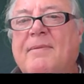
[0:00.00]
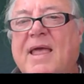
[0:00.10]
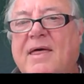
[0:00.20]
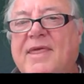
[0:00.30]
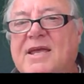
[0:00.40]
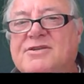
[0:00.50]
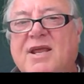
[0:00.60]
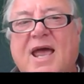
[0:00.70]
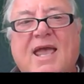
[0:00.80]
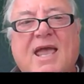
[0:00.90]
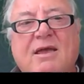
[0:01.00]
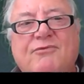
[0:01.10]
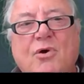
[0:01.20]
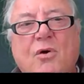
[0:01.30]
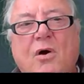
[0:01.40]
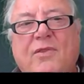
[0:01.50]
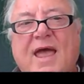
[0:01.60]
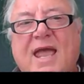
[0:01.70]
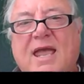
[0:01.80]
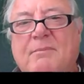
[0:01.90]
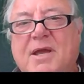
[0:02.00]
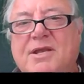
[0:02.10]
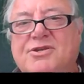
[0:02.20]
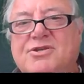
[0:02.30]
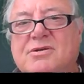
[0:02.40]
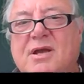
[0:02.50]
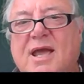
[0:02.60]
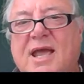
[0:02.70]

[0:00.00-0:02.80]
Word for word: Now they're saying if you're on that image